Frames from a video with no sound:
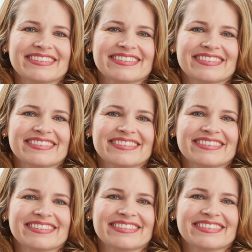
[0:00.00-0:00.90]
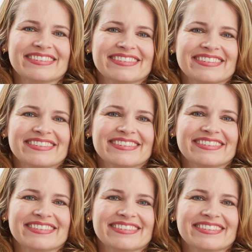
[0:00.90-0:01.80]

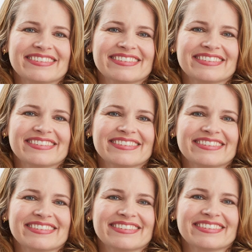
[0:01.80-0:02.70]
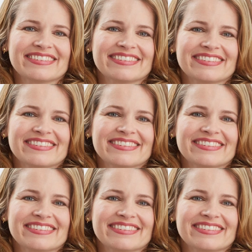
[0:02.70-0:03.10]
(silent)